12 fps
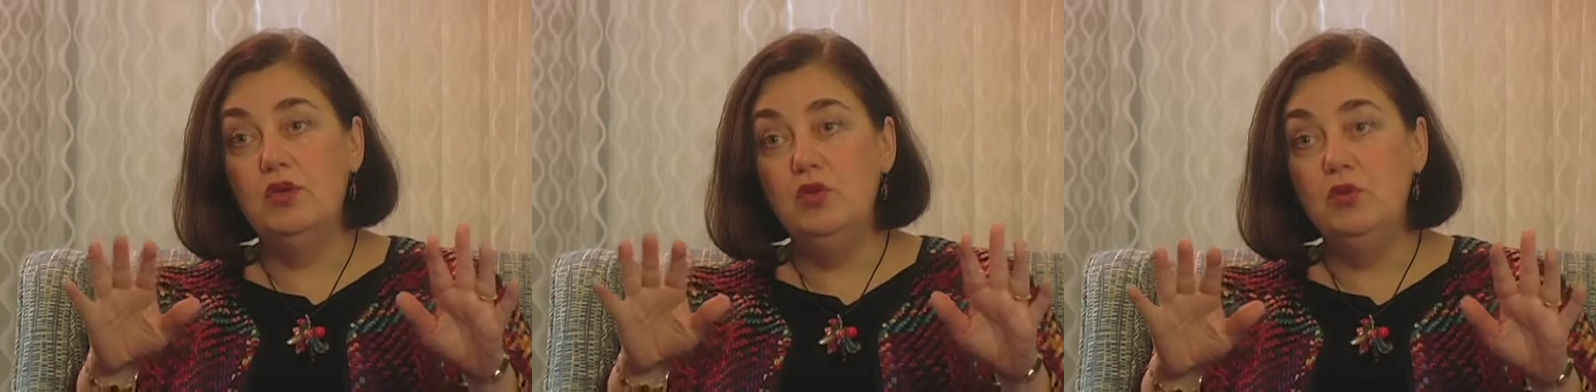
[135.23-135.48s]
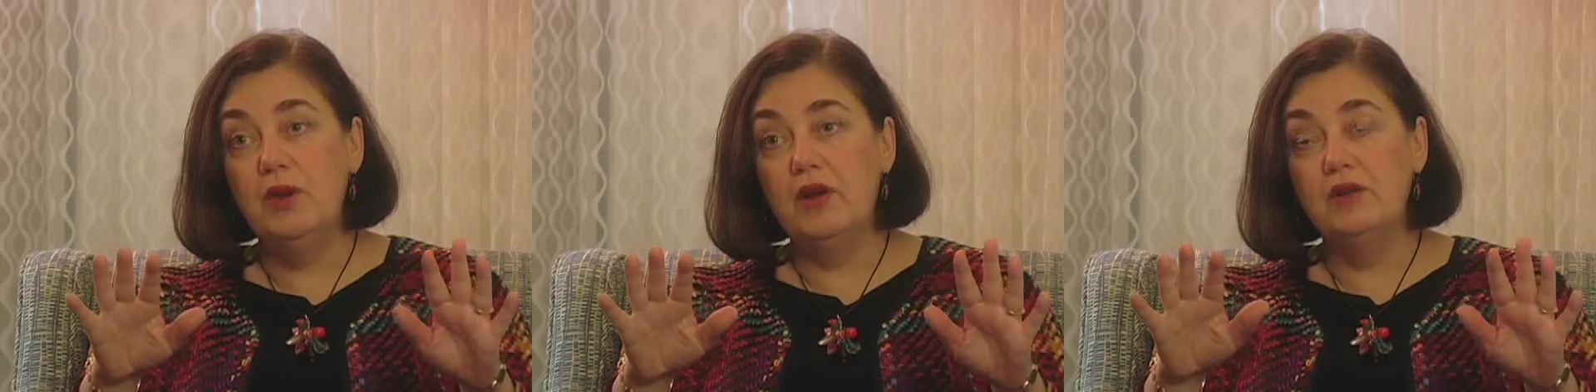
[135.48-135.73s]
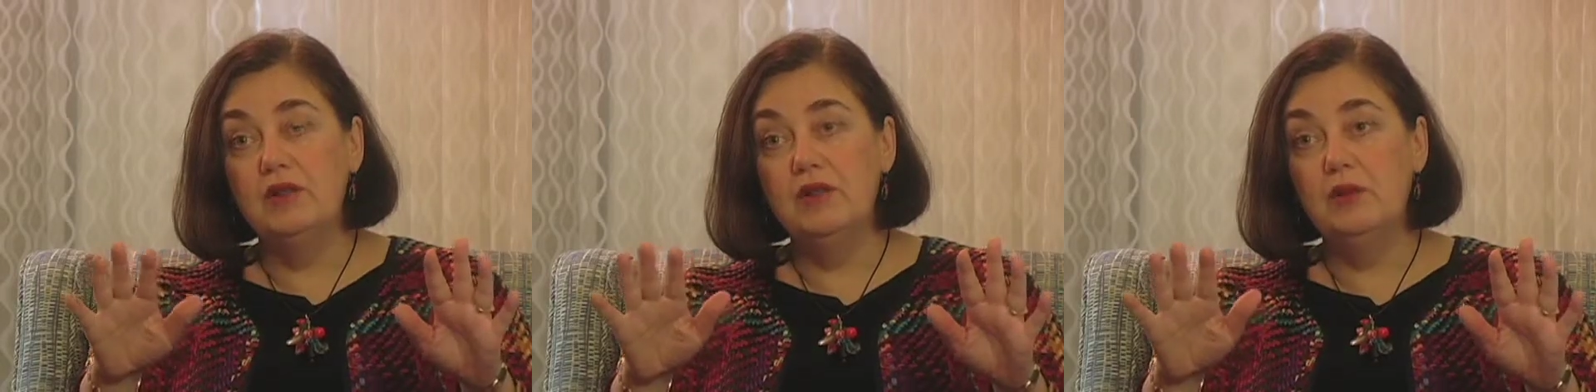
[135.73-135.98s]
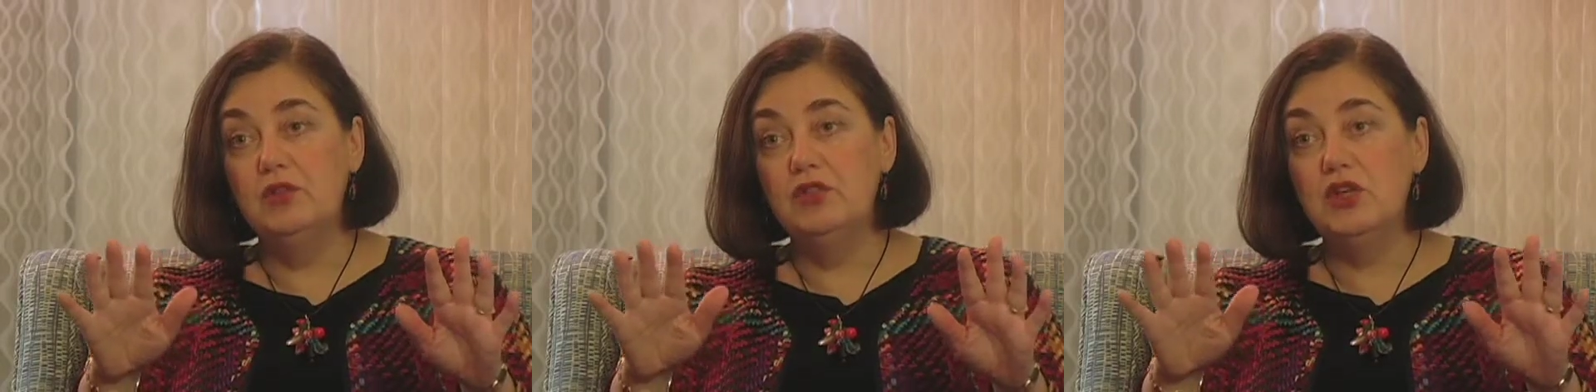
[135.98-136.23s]
new
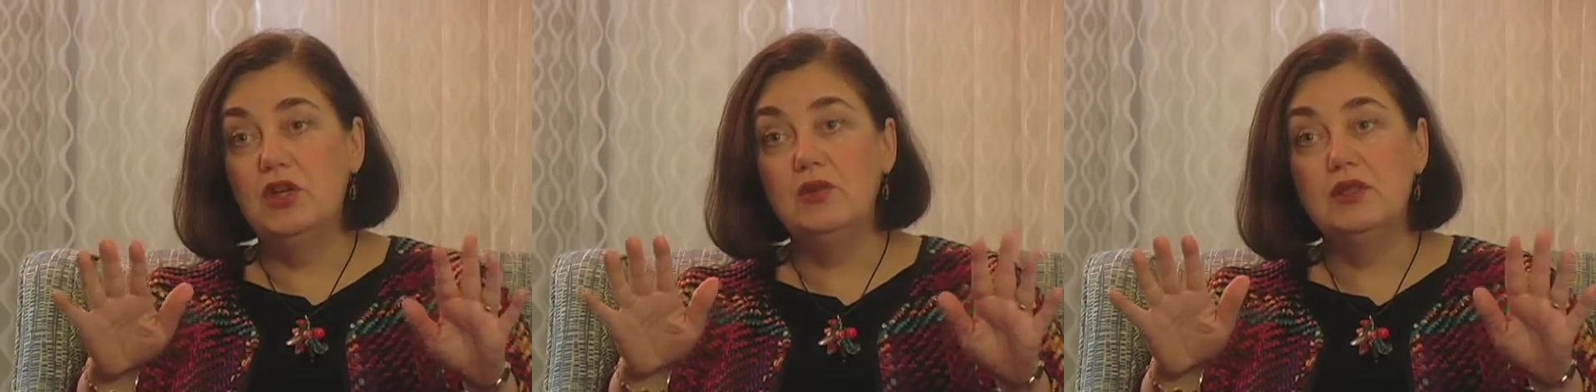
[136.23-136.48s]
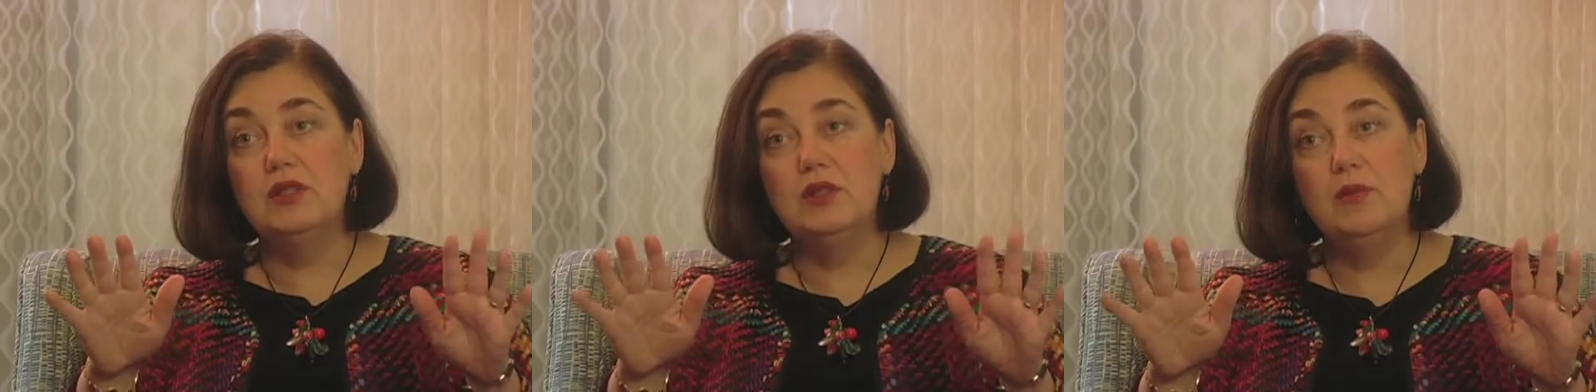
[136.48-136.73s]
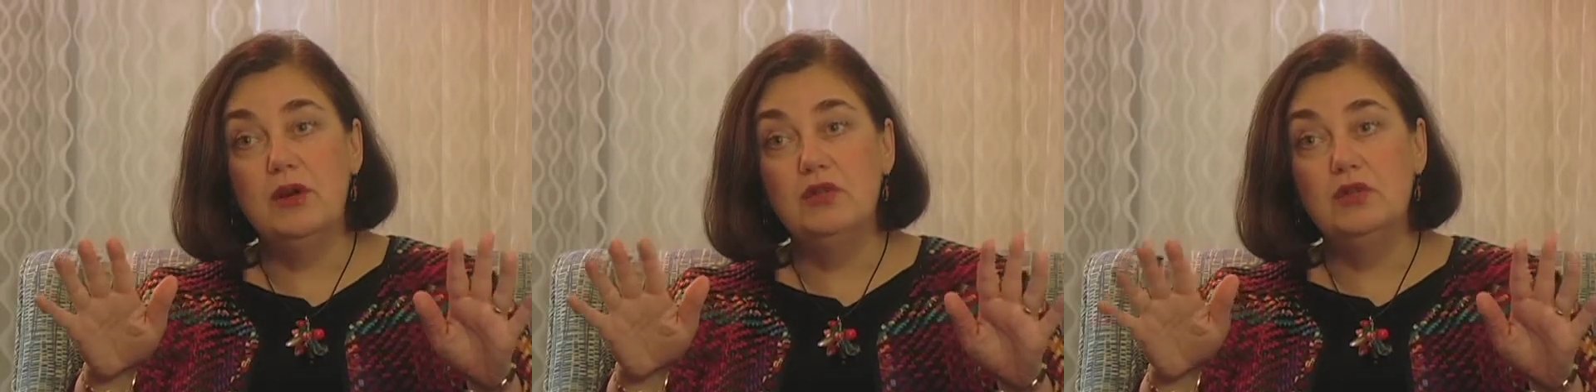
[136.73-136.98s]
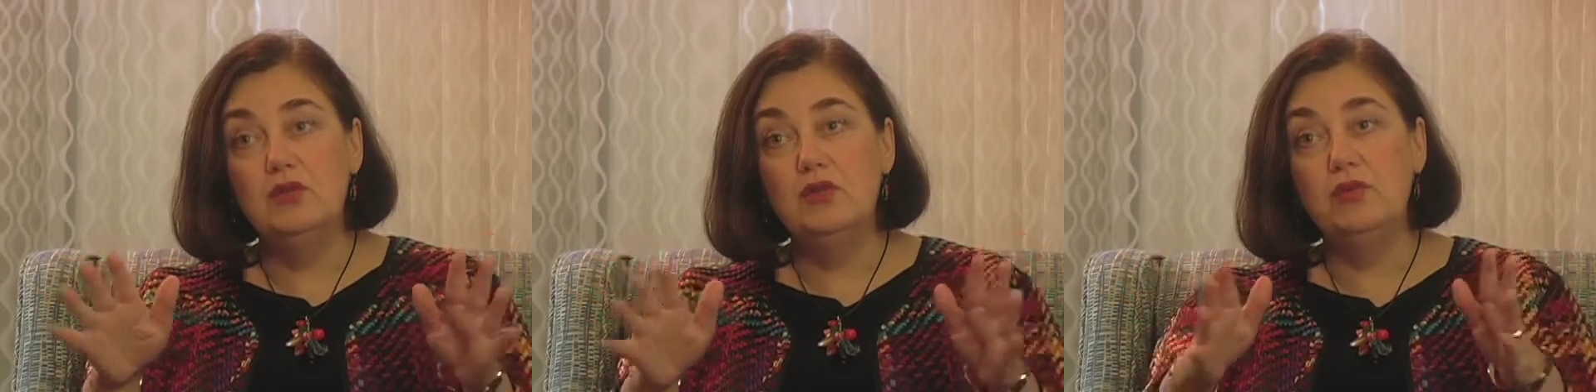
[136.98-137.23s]
peritoneum regenerates in
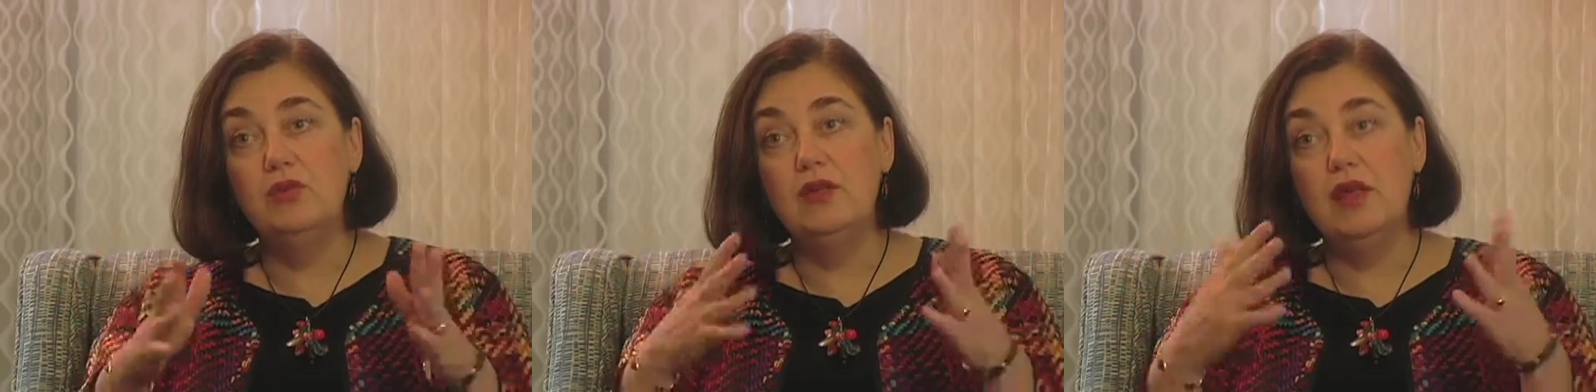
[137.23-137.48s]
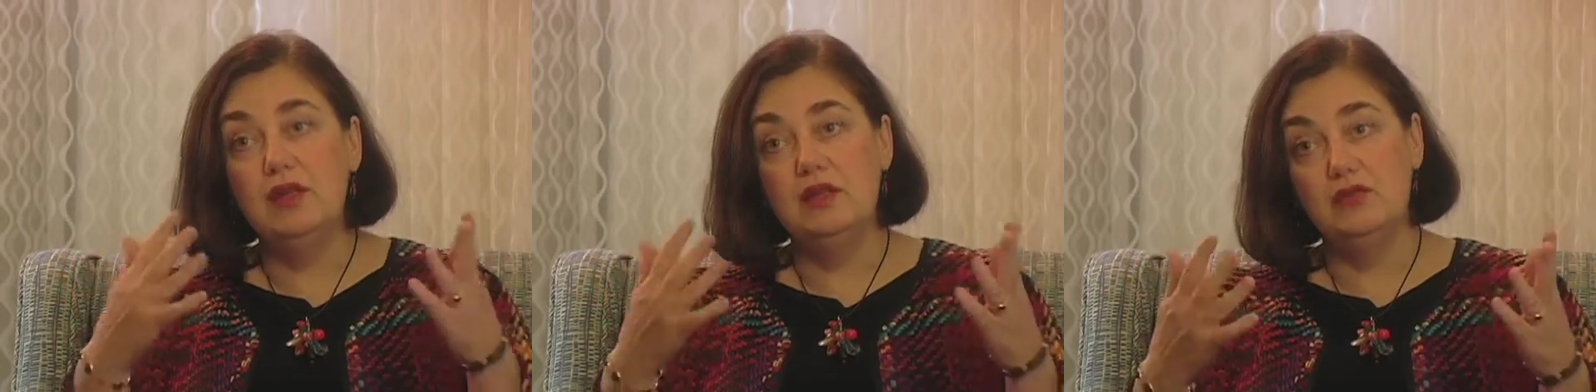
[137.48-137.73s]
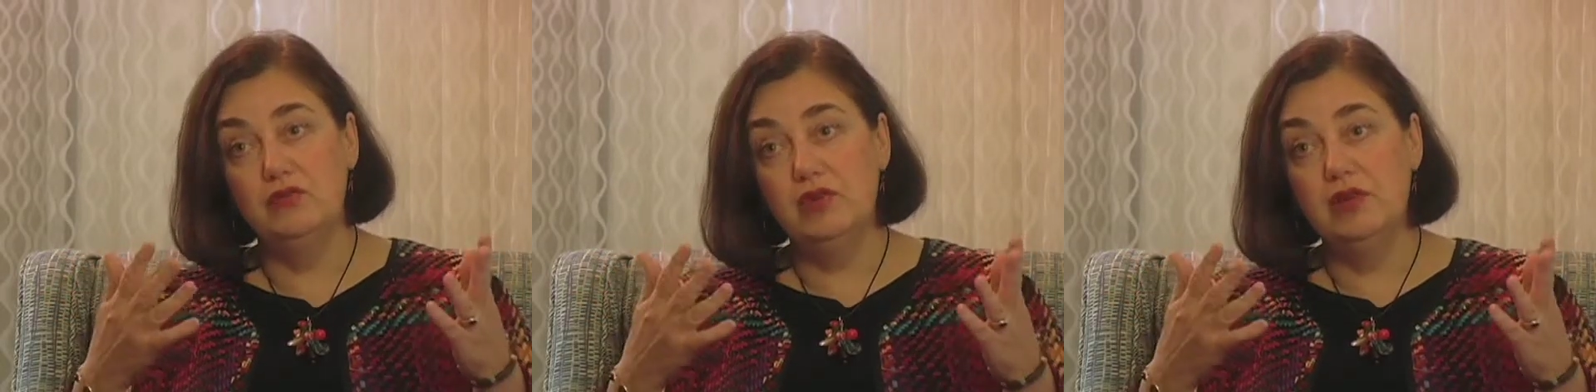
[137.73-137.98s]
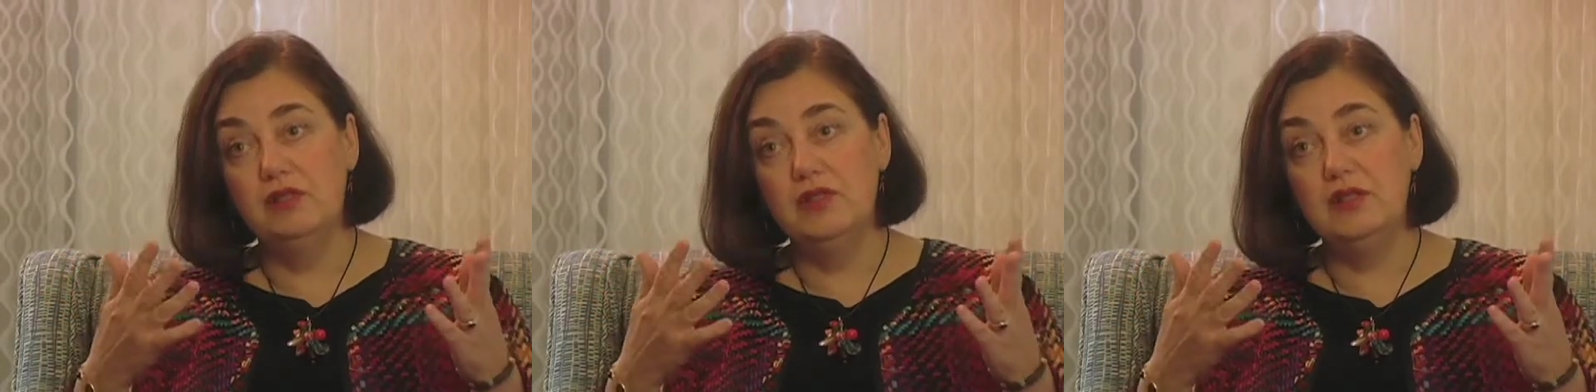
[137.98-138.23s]
about two, three days
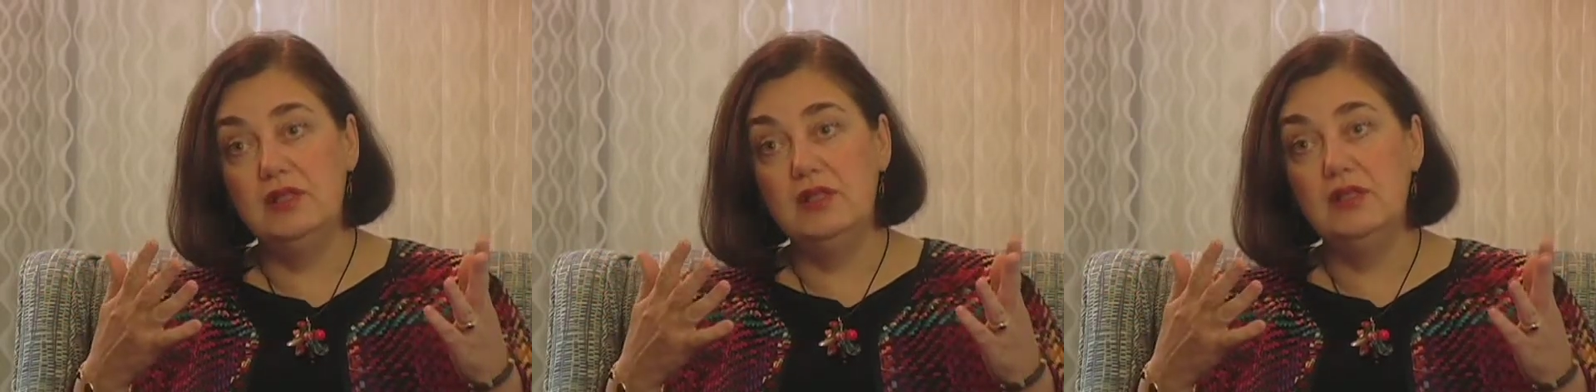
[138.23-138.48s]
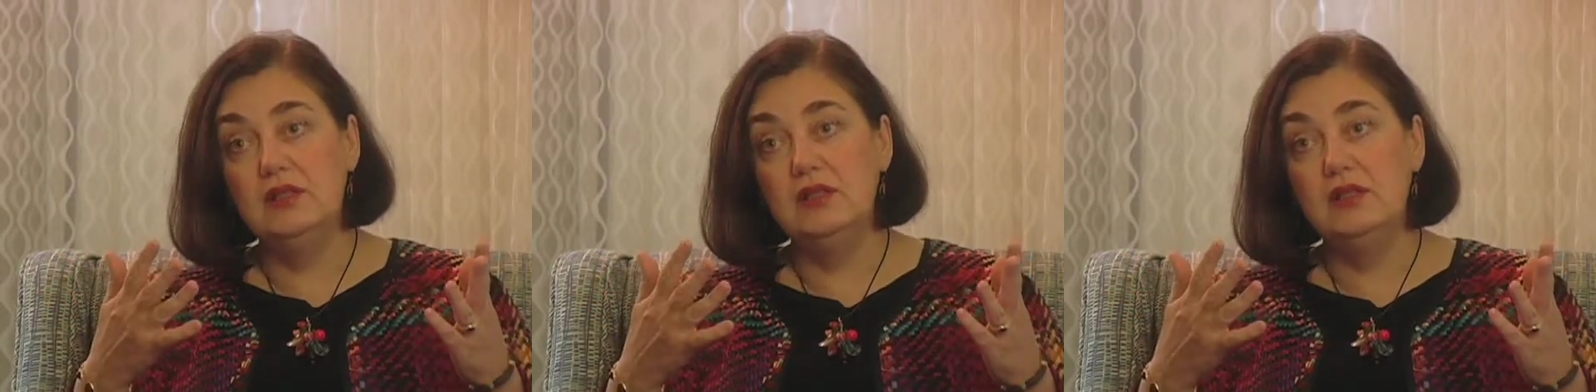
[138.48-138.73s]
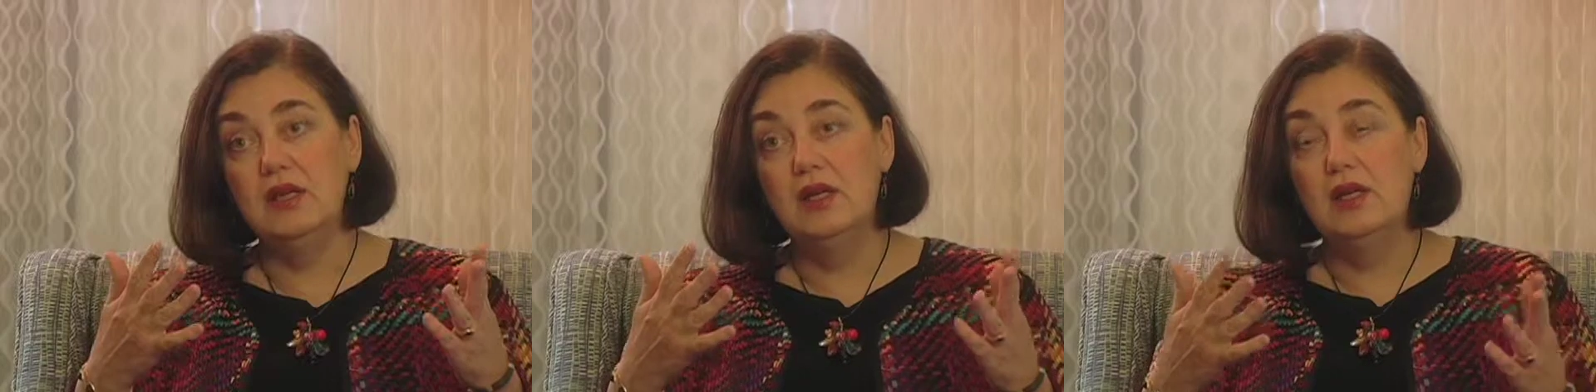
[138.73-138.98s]
free of disease.